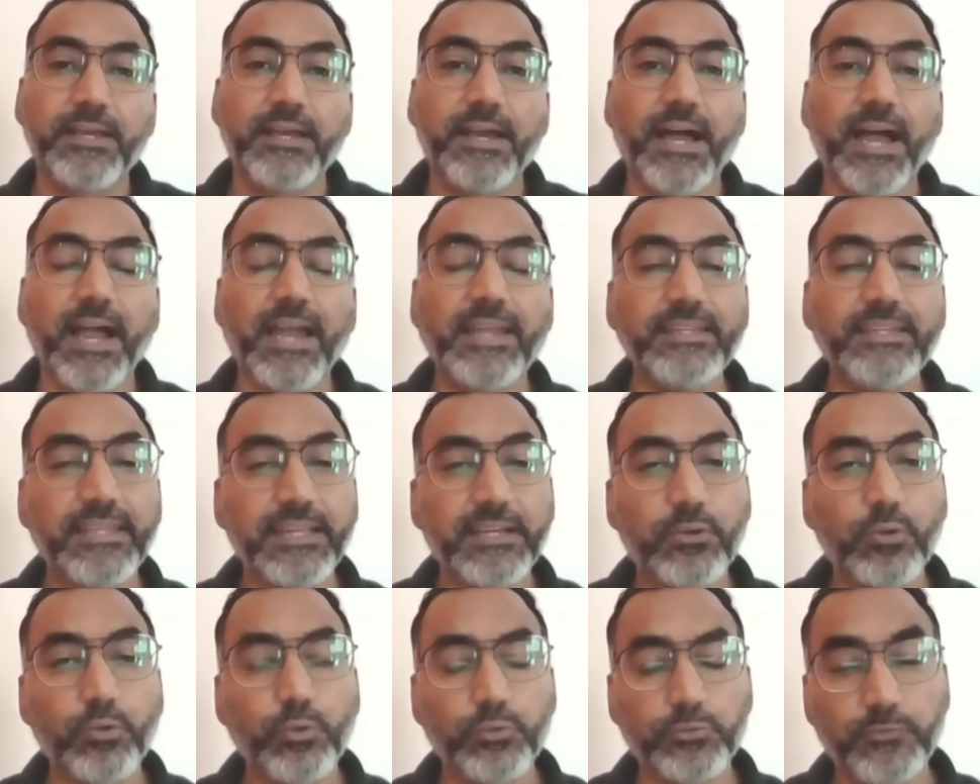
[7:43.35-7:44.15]

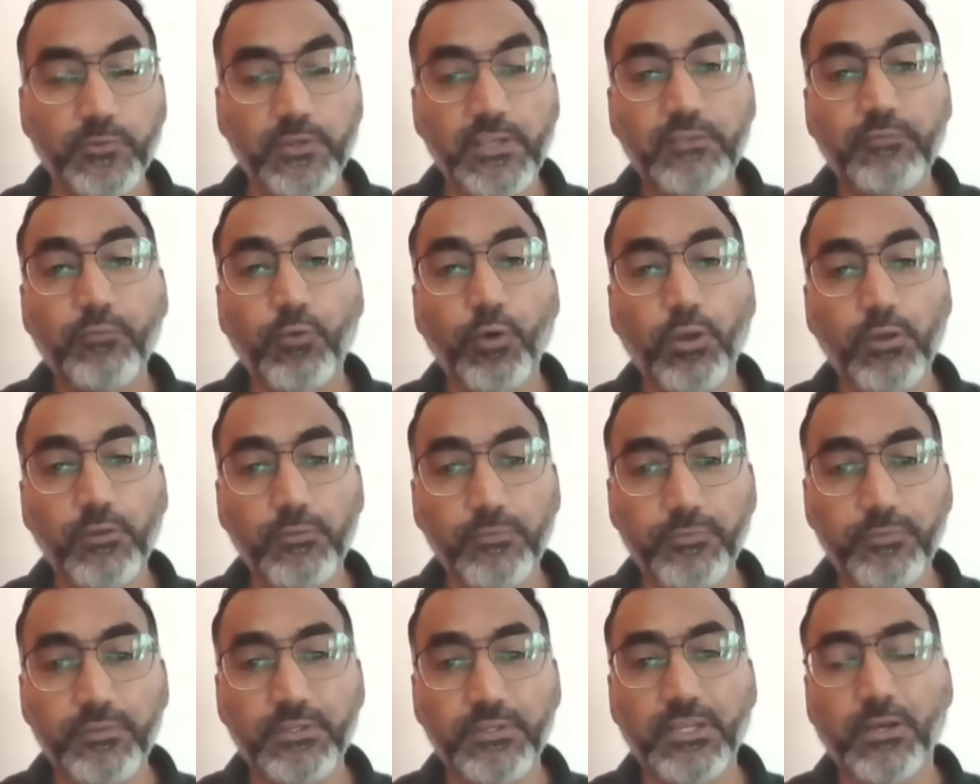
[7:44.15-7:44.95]
High-tech roles will
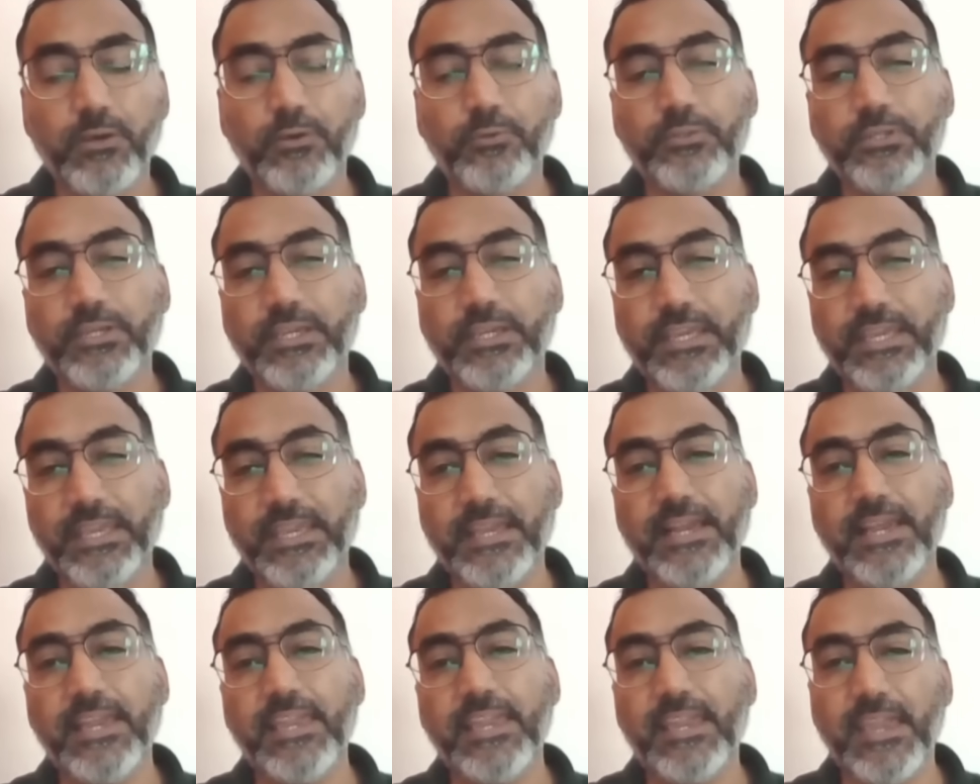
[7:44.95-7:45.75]
evolve. Now the
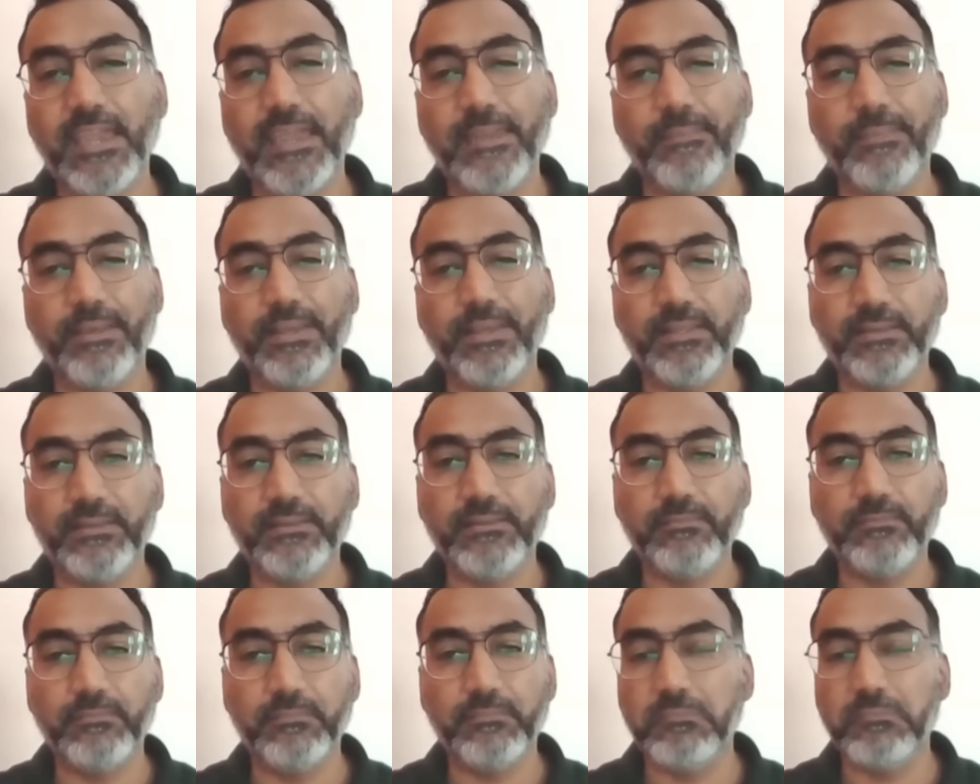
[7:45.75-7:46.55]
AI,
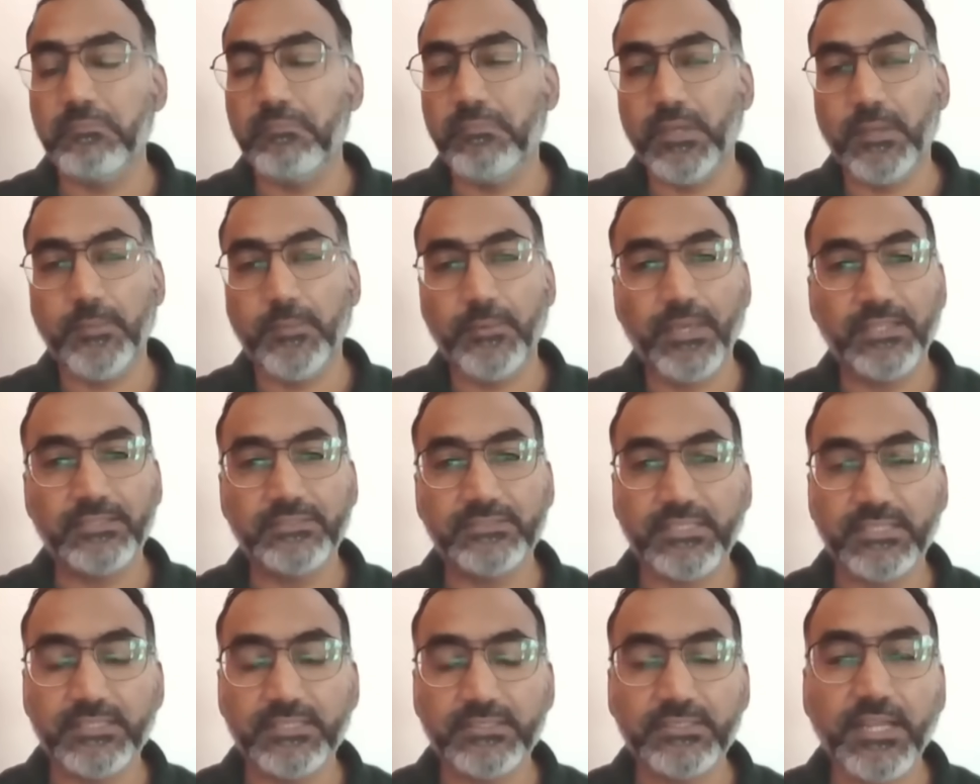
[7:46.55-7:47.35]
ML maybe
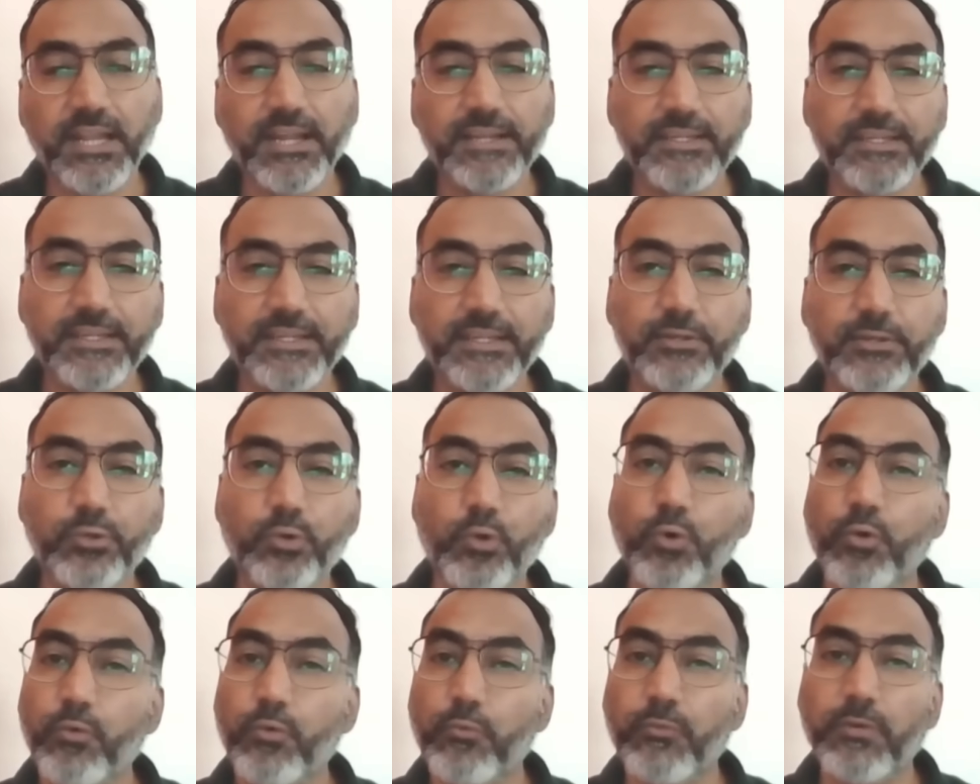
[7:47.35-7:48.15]
has just started.
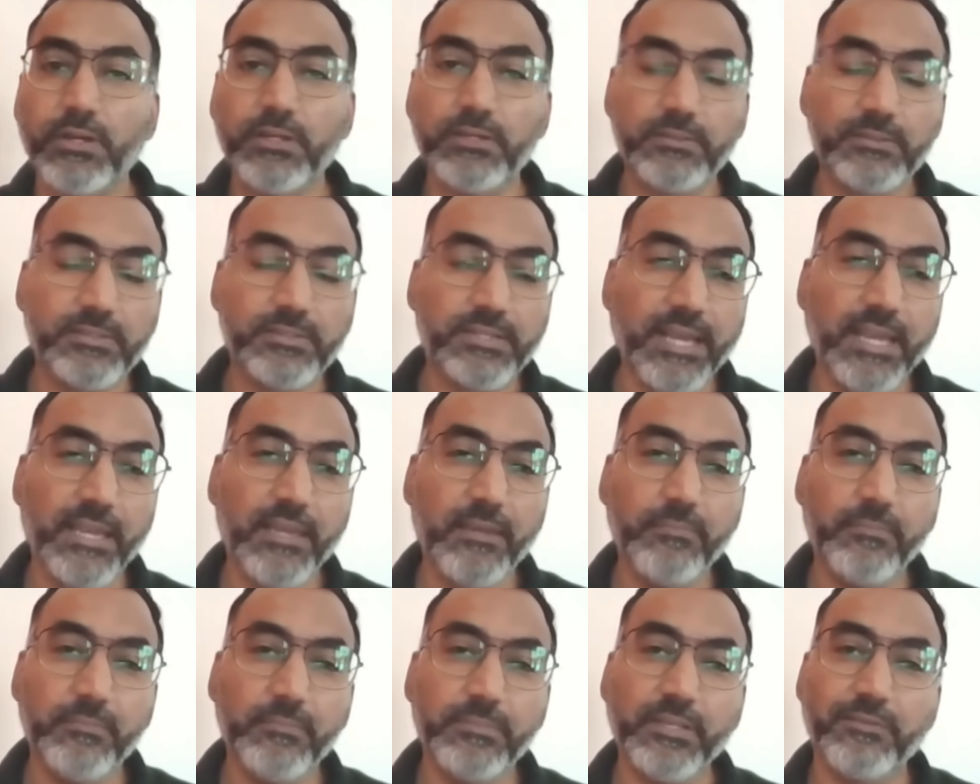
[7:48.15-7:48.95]
Over
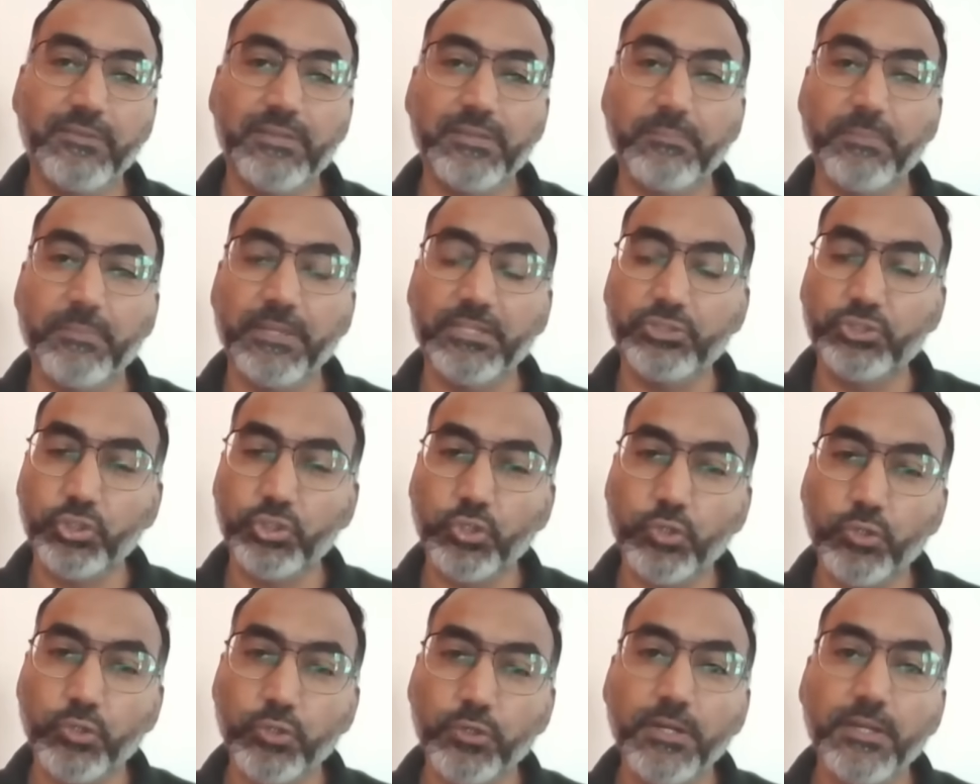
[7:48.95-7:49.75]
time, they will
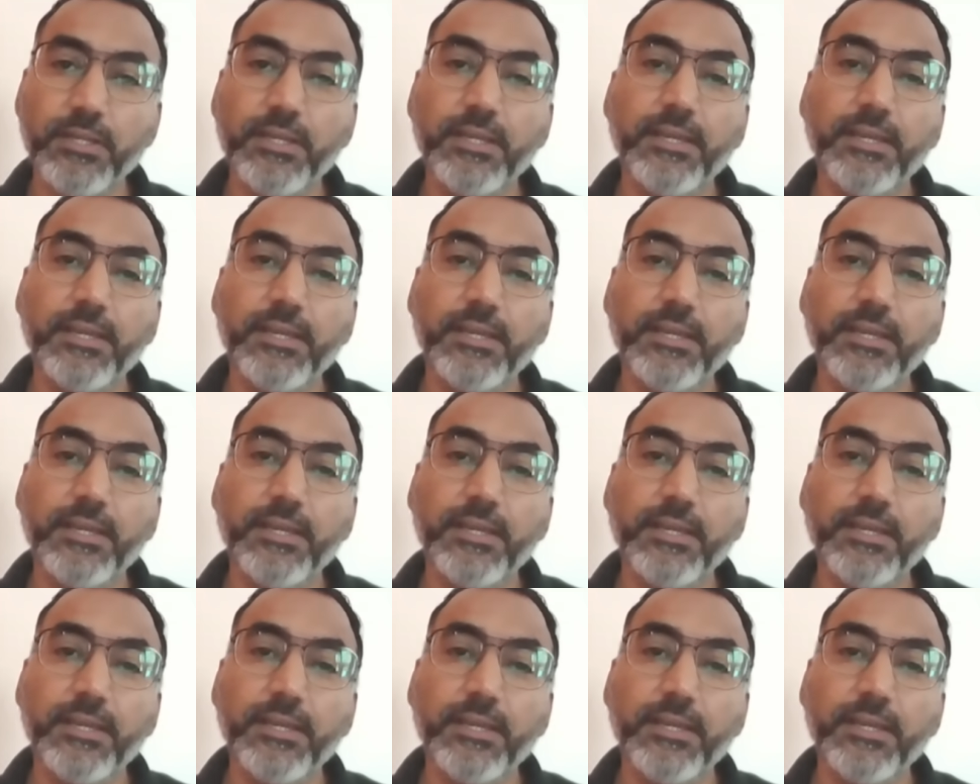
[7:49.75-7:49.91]
mature